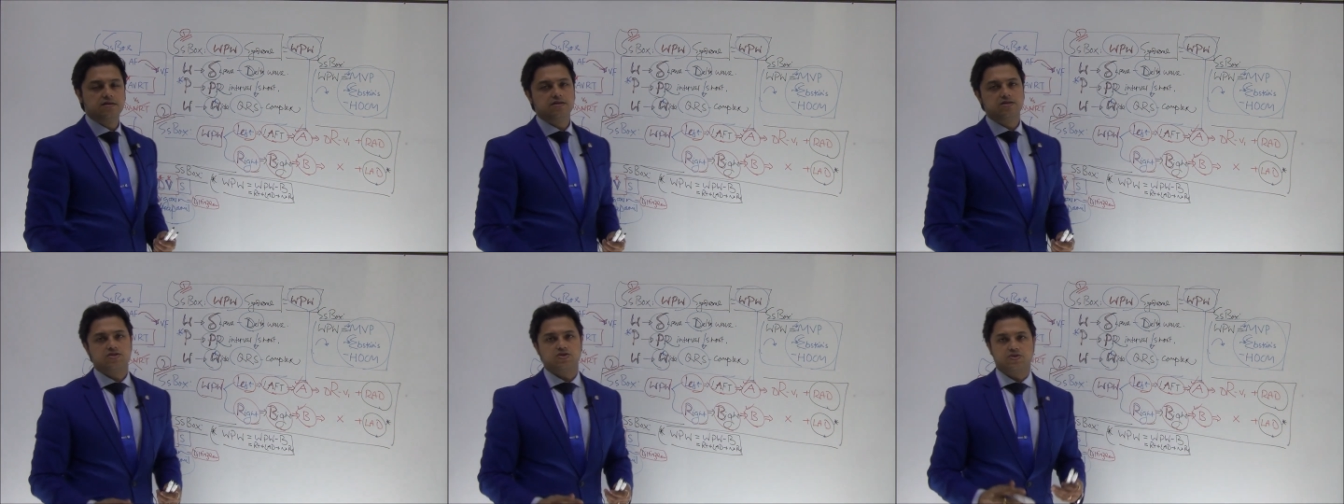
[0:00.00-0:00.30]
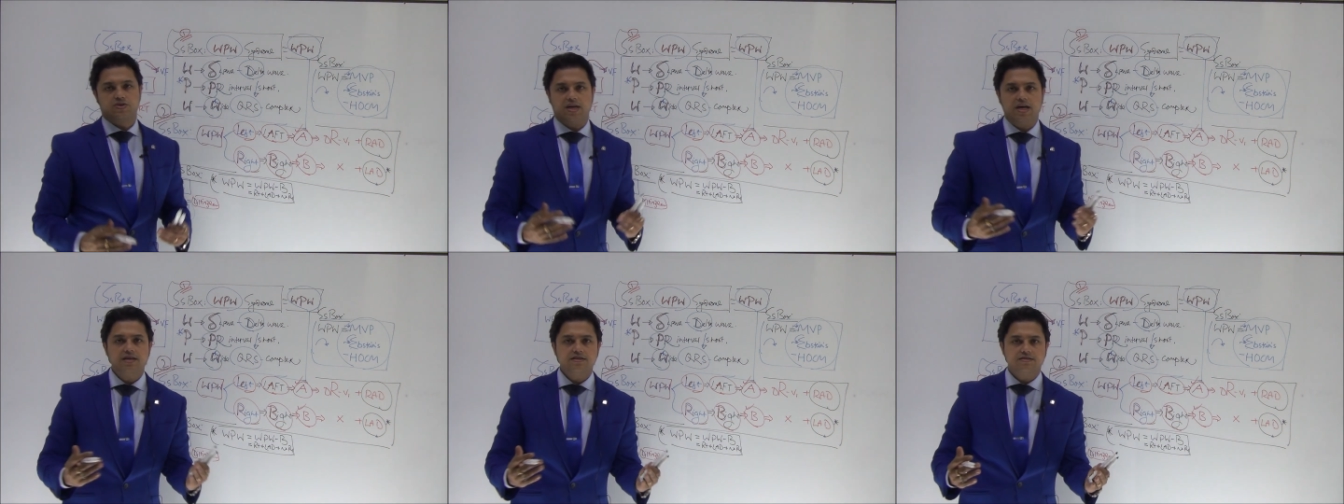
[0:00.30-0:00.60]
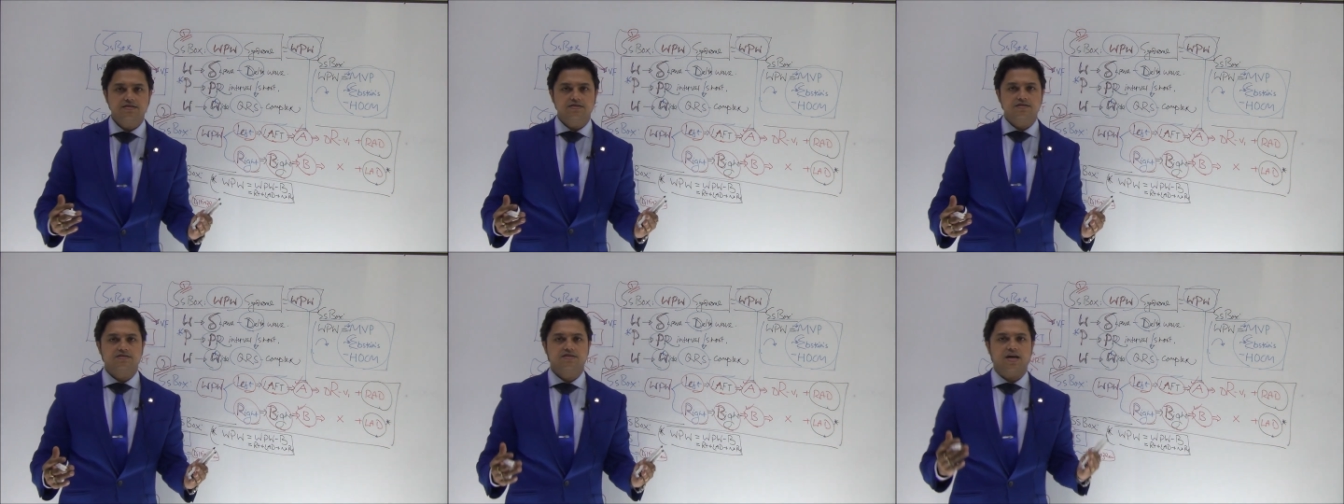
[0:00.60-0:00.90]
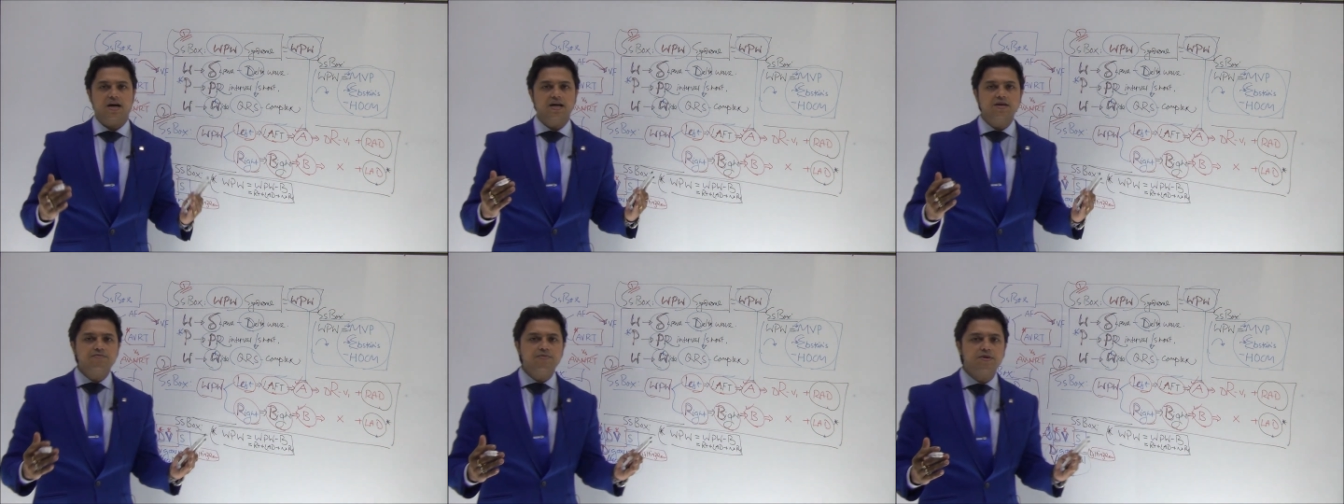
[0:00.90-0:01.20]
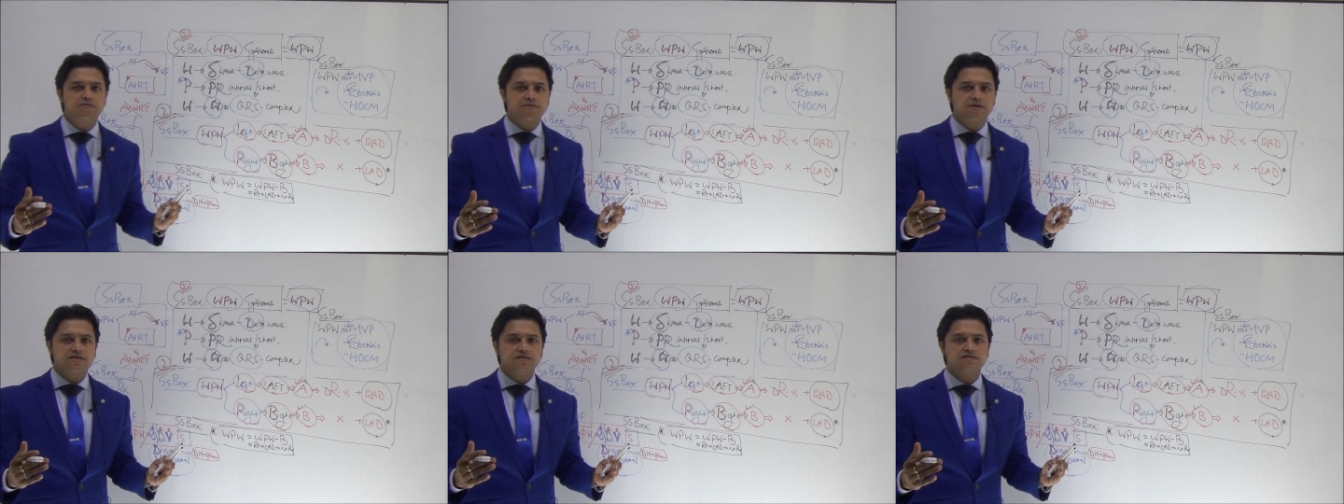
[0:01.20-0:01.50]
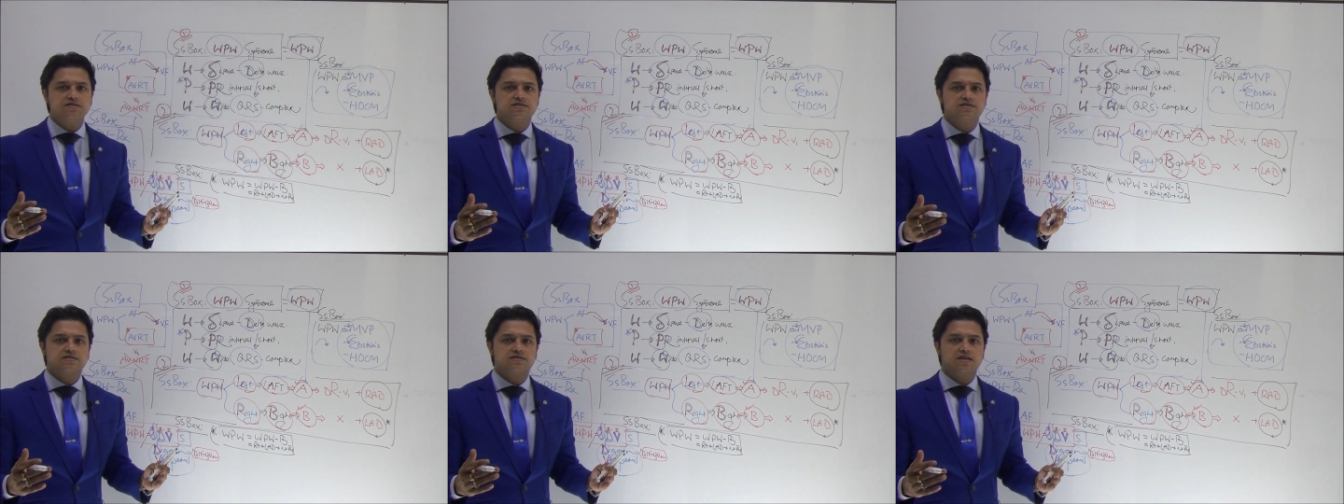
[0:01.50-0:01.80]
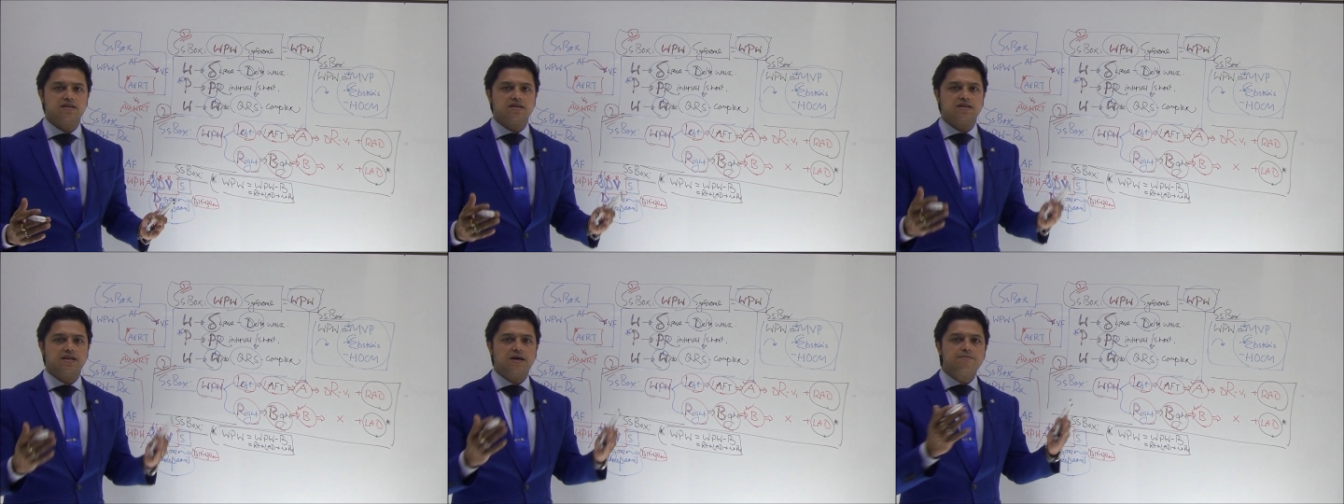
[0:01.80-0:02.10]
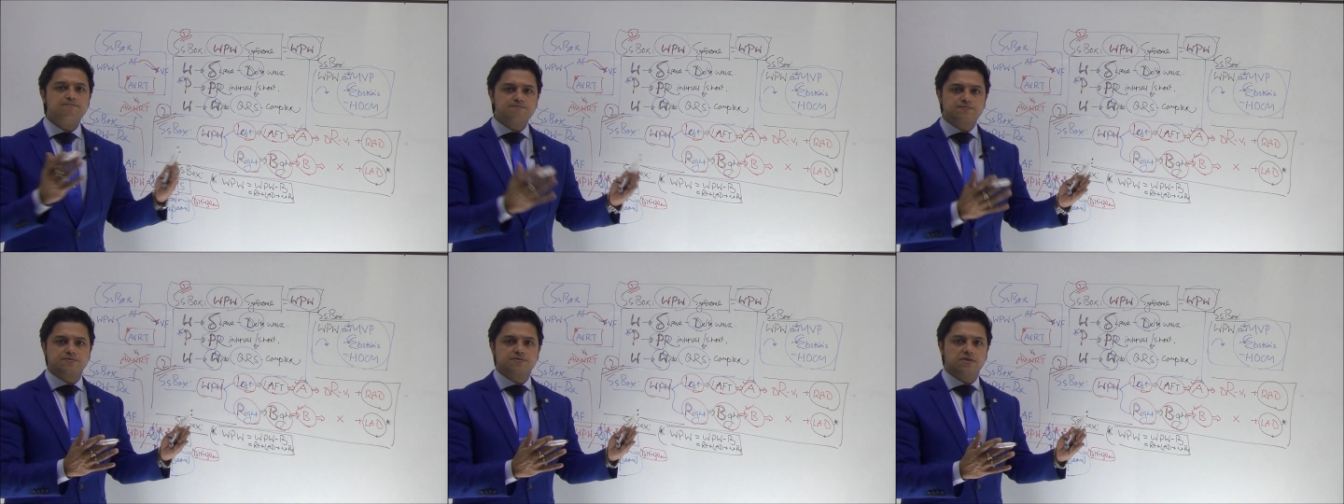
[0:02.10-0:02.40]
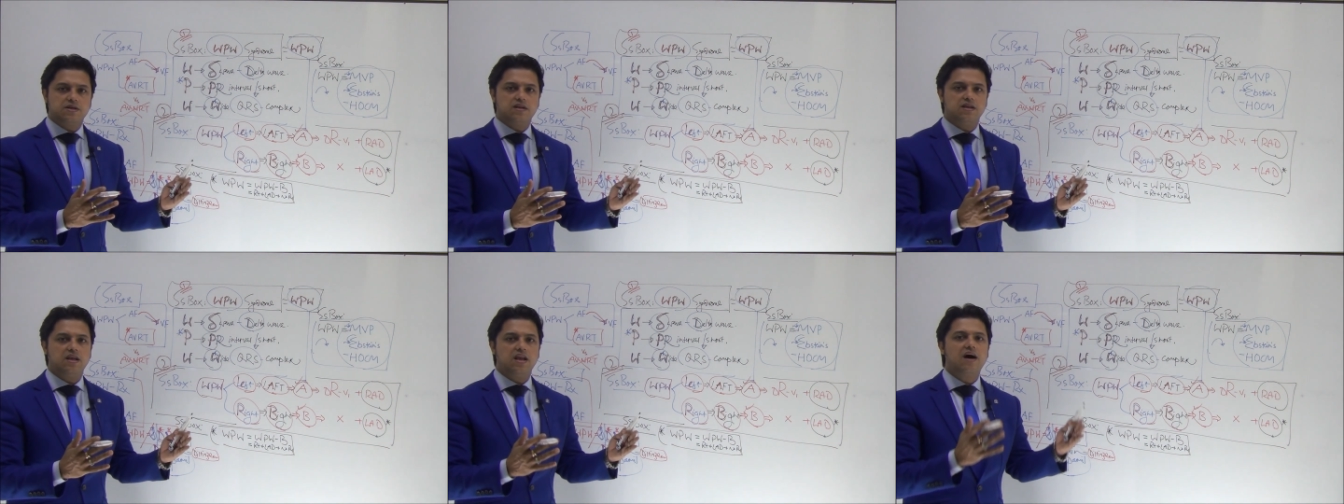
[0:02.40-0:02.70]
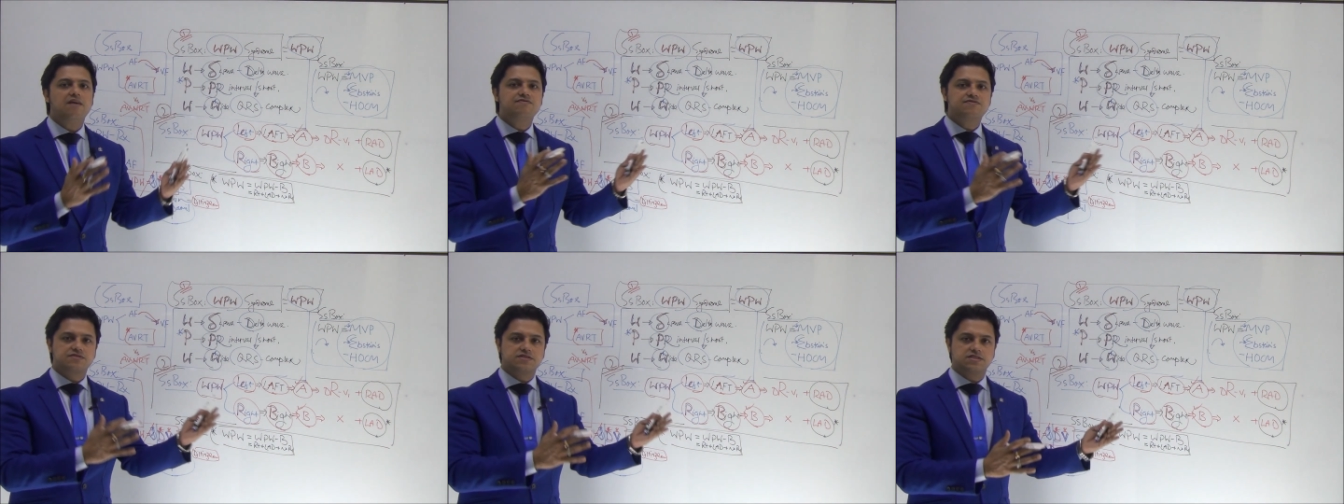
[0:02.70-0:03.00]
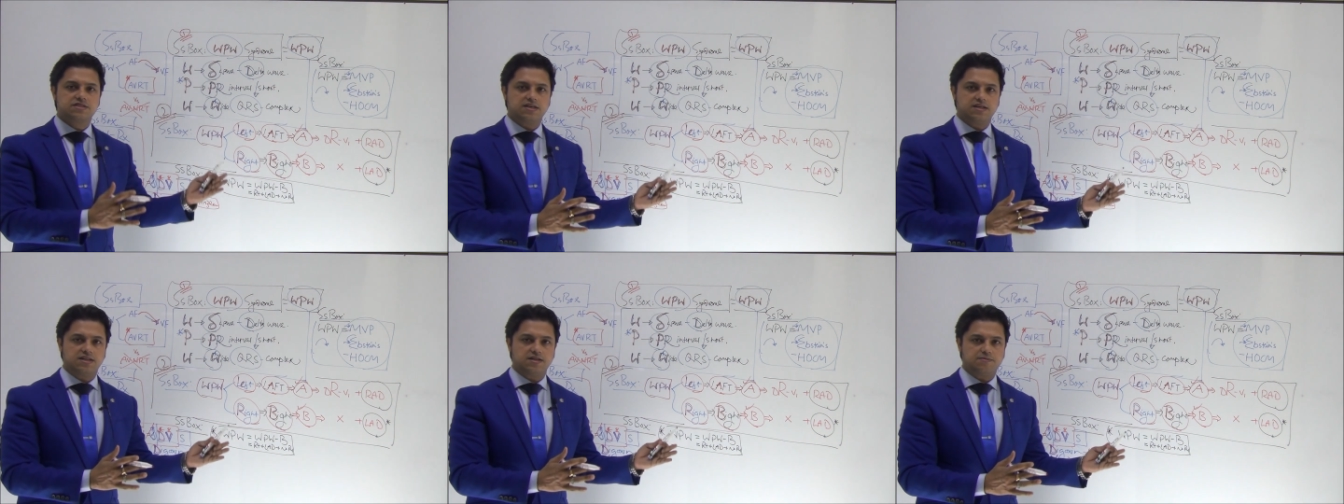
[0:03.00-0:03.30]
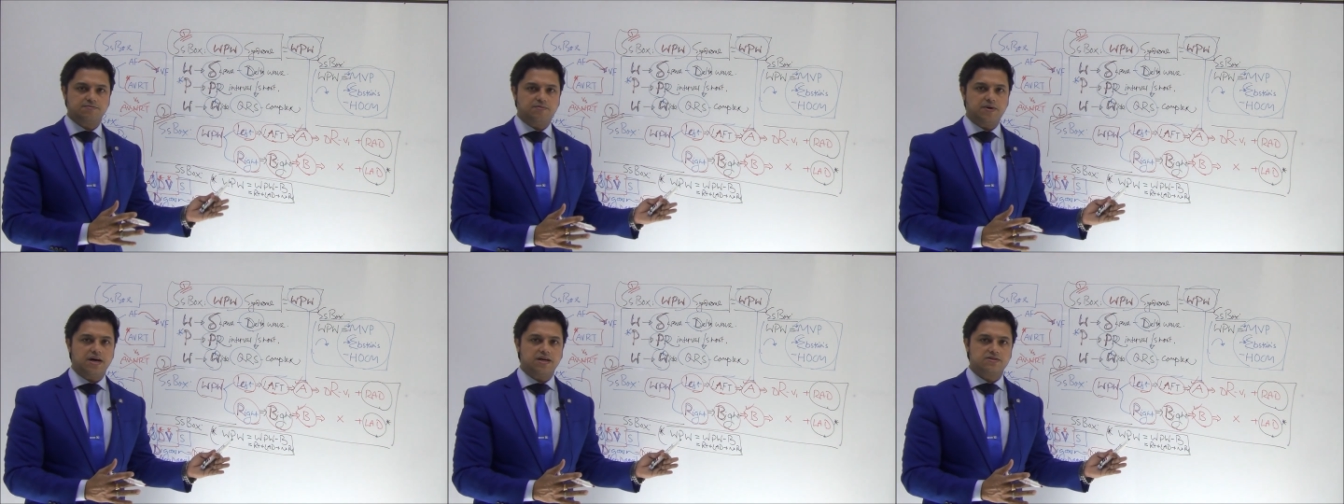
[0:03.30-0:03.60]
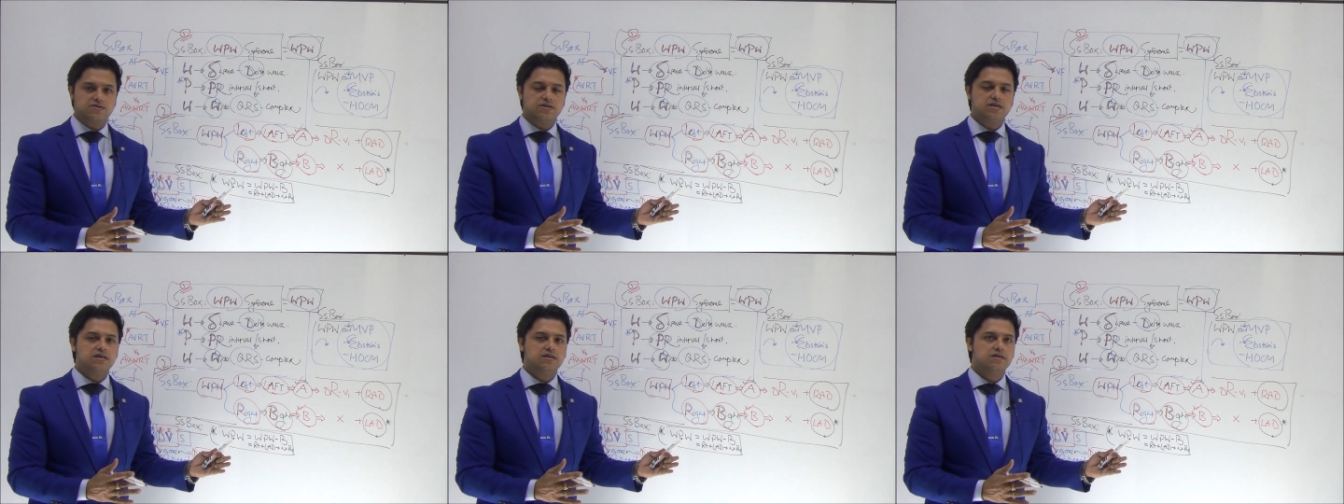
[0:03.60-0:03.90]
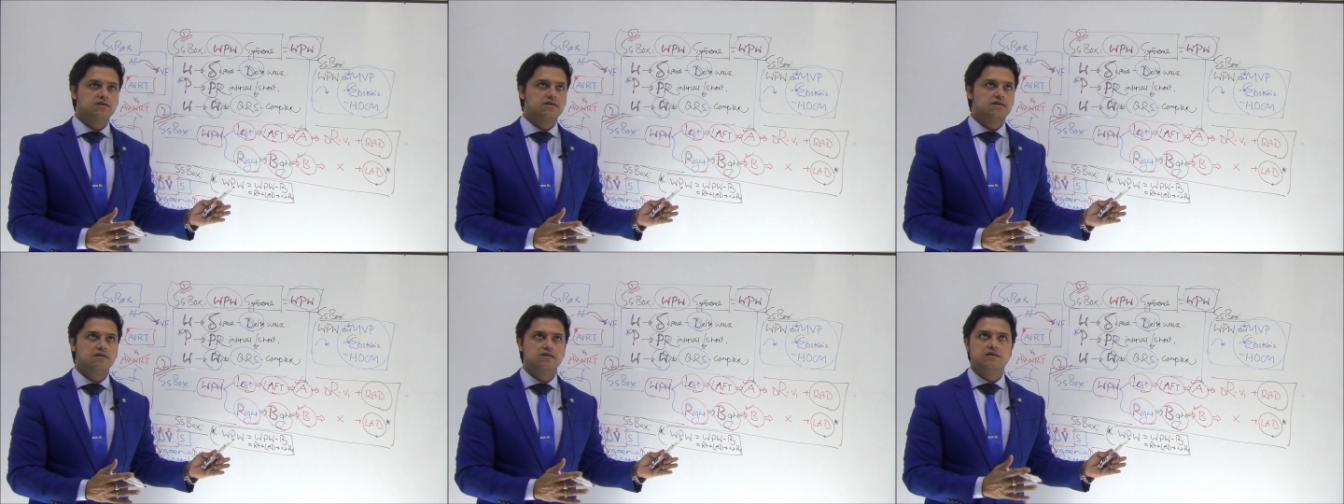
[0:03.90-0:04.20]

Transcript: So yes, type A means the left-sided pathway,